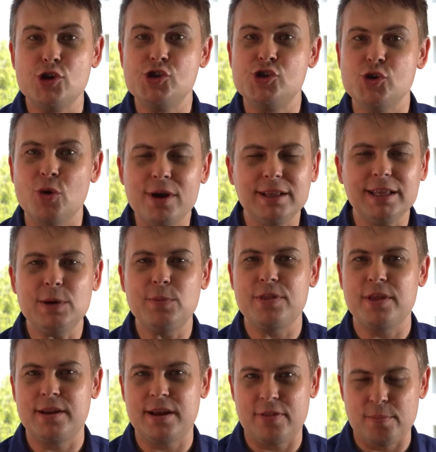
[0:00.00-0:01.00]
jointly with
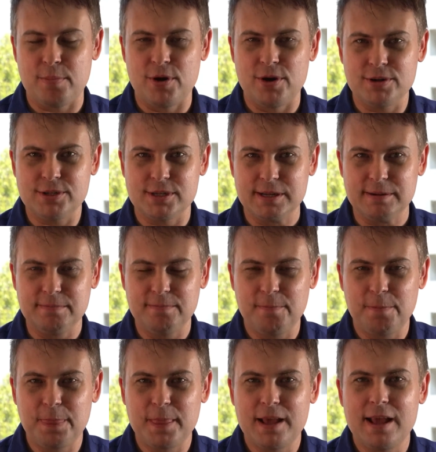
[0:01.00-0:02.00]
another person,
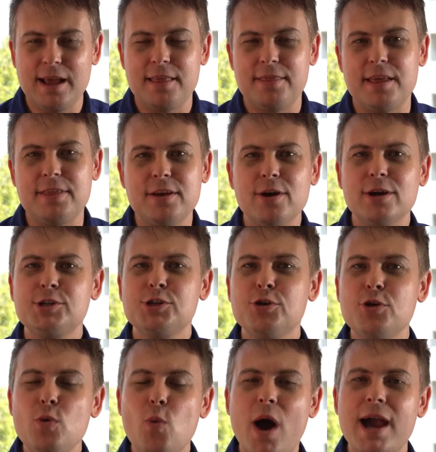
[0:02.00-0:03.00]
then there are
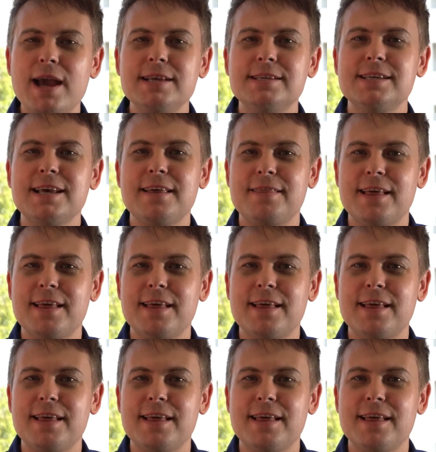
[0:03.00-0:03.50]
two ways